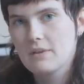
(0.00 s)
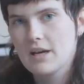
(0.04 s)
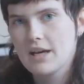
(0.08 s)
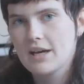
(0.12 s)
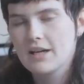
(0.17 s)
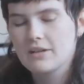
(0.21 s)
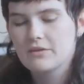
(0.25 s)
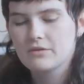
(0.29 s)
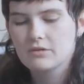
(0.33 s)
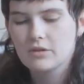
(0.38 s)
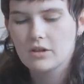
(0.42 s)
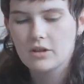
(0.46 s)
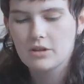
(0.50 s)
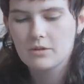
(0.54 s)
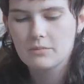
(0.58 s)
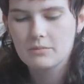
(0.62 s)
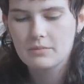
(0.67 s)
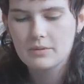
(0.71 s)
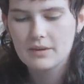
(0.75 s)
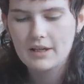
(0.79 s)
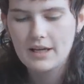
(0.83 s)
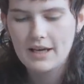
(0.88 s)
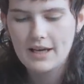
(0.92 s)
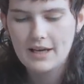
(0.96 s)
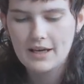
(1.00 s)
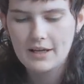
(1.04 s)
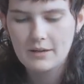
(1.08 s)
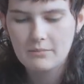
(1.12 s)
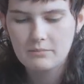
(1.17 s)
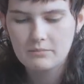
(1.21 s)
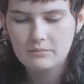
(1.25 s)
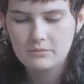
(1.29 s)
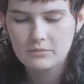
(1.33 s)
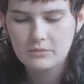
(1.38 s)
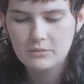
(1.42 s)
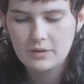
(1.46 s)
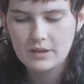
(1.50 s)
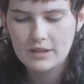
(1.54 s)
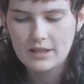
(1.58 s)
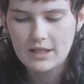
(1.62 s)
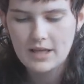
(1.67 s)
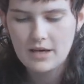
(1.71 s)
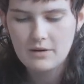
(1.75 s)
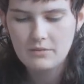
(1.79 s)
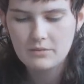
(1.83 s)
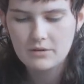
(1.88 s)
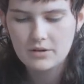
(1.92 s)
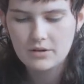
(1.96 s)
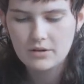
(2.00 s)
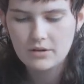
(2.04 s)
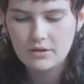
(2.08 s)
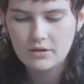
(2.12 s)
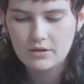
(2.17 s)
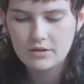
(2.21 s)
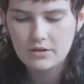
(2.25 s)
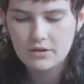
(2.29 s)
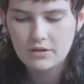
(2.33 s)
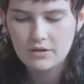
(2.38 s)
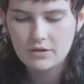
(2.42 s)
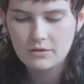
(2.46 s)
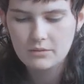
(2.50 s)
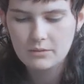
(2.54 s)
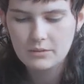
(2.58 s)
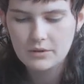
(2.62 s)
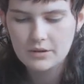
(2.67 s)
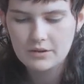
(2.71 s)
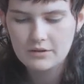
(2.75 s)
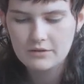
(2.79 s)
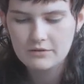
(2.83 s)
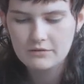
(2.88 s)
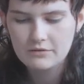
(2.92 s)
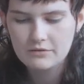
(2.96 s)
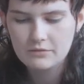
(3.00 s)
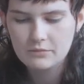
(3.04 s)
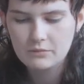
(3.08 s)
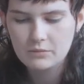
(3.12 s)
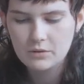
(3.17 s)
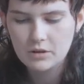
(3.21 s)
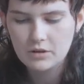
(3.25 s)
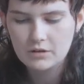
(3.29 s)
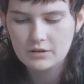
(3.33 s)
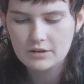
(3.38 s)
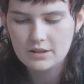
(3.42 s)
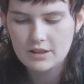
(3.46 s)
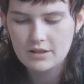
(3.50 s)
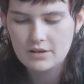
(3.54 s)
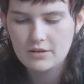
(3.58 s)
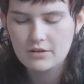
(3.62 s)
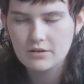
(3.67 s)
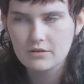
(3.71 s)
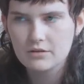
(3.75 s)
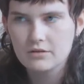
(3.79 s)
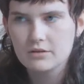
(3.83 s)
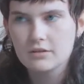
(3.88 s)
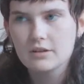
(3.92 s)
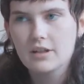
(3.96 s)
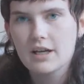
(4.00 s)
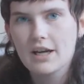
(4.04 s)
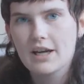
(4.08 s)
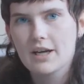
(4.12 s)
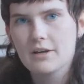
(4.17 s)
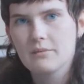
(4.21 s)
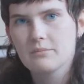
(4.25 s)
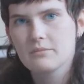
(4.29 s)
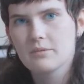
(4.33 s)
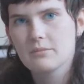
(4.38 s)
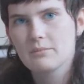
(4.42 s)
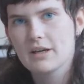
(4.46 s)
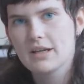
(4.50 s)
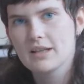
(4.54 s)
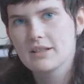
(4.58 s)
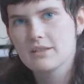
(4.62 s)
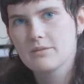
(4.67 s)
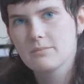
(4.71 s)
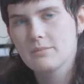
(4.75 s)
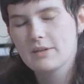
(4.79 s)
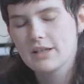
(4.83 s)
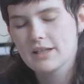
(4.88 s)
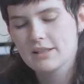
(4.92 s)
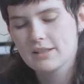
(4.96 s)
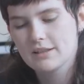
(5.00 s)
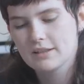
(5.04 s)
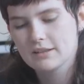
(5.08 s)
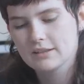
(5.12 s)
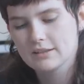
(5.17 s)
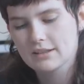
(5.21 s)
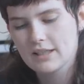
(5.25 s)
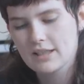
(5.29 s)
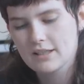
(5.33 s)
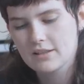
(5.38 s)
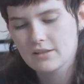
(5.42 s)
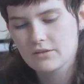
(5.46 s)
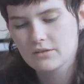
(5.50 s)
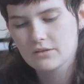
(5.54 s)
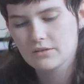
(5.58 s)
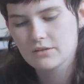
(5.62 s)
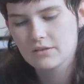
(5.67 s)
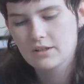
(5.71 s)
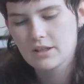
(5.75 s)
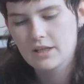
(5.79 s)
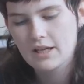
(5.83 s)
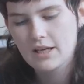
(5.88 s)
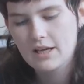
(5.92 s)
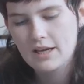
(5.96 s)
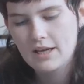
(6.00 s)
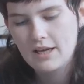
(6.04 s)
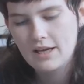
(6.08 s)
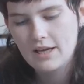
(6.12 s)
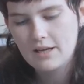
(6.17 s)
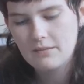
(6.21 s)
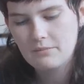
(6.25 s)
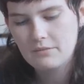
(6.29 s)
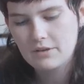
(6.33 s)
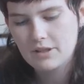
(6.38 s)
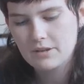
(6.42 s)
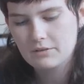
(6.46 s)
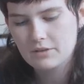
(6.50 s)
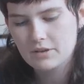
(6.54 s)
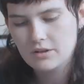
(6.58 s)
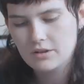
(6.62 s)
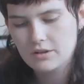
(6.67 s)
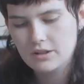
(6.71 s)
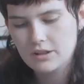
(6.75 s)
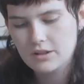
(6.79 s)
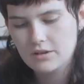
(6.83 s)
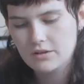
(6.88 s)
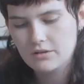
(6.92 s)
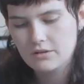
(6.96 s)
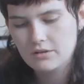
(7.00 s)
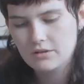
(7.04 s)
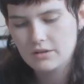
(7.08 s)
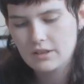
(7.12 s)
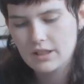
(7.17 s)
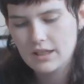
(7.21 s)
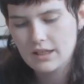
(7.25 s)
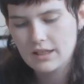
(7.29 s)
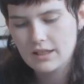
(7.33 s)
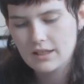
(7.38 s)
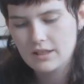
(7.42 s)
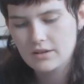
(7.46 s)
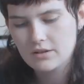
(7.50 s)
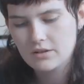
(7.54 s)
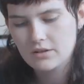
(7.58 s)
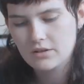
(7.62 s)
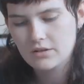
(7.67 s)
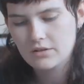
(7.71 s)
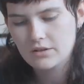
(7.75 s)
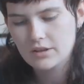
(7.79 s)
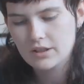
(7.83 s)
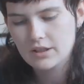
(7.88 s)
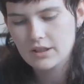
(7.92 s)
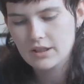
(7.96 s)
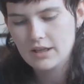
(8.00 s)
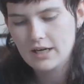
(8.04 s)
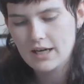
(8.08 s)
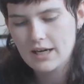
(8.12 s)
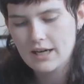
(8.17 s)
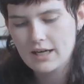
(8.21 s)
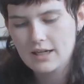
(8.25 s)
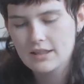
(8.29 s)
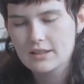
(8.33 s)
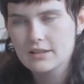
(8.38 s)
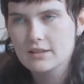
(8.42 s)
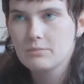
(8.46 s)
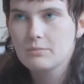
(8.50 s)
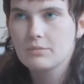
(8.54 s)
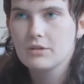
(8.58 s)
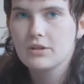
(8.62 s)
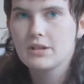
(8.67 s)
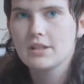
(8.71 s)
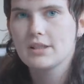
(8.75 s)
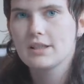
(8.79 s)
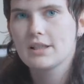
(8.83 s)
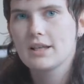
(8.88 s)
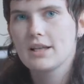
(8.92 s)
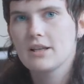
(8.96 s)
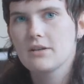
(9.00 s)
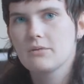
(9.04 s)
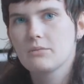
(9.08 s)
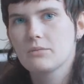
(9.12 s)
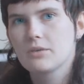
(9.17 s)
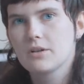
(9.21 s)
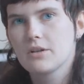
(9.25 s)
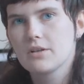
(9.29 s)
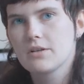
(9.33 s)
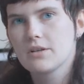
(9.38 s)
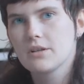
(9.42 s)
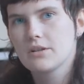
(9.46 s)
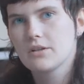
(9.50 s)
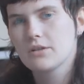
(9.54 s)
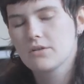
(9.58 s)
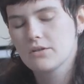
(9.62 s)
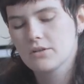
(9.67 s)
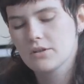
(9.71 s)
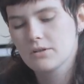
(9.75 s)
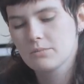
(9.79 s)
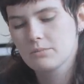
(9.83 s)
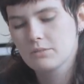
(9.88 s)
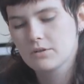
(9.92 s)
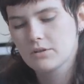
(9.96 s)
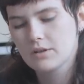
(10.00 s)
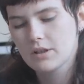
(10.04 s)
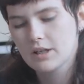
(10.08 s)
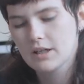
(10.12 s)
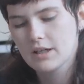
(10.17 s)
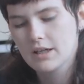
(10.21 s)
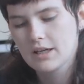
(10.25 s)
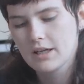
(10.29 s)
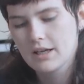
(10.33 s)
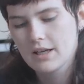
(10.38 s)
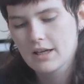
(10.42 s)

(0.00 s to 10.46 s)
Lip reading: met Rob when I was on tour with Walt Disco, a band based in Glasgow. They were on a UK tour and Priestgate were the tour support.